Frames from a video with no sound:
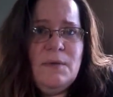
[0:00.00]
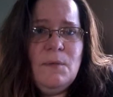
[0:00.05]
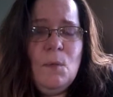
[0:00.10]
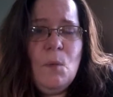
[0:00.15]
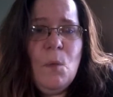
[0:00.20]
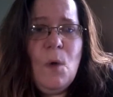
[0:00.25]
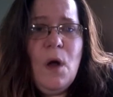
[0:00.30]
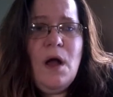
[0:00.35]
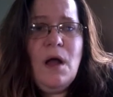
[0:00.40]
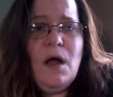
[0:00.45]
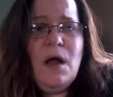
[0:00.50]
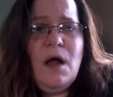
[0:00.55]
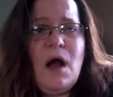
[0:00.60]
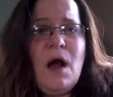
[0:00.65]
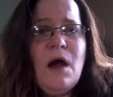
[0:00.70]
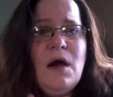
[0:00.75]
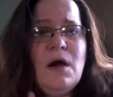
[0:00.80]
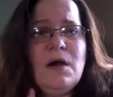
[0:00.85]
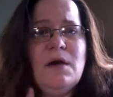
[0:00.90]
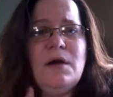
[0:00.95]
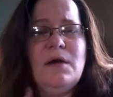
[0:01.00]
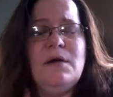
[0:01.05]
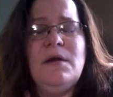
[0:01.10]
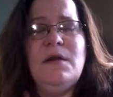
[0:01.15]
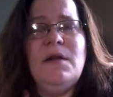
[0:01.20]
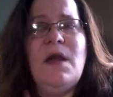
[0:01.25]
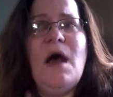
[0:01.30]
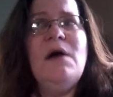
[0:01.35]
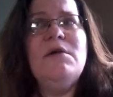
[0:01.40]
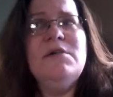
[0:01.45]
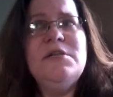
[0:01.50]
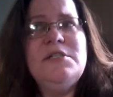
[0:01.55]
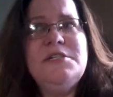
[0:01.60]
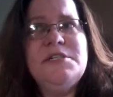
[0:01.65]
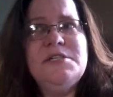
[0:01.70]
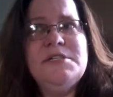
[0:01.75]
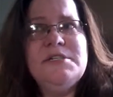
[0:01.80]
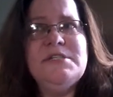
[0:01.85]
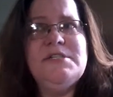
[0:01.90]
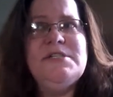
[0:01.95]
what our knowledge
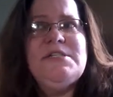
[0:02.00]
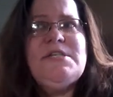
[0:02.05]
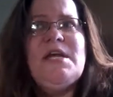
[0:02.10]
is